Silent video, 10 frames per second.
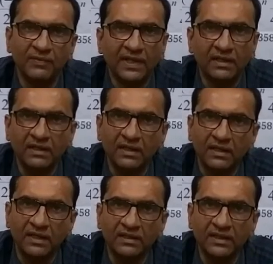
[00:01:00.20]
well
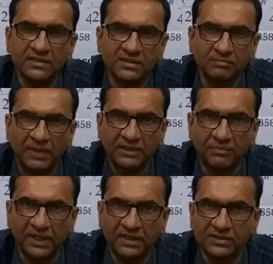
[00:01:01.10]
in these
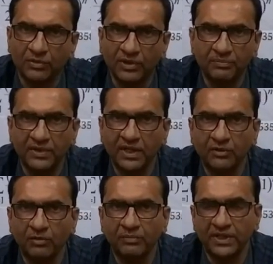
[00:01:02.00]
Mathematics
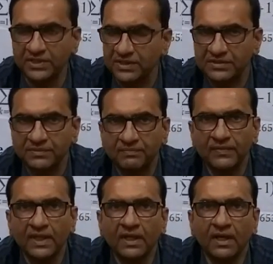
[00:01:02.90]
Olympiad competitions.
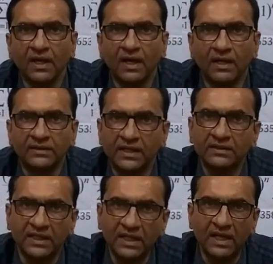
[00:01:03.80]
There
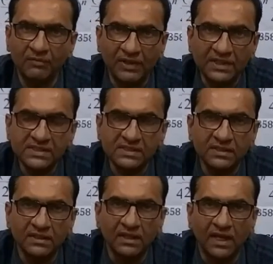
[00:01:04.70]
are three levels
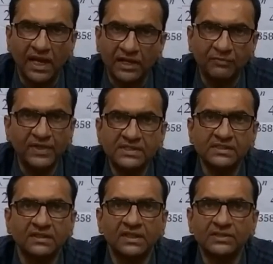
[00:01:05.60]
at which
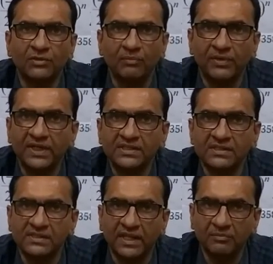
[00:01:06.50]
these
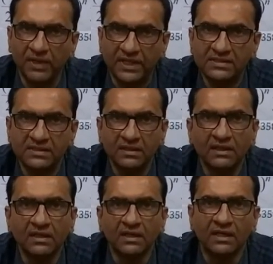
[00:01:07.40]
competitions take place:
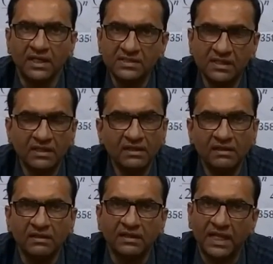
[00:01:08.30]

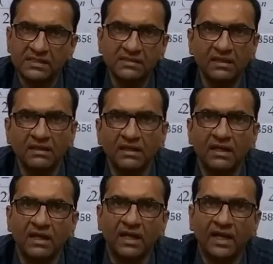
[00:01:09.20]
regional, national,
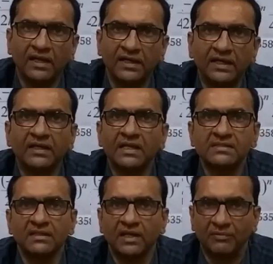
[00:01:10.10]
and
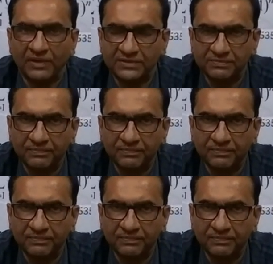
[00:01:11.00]
international level.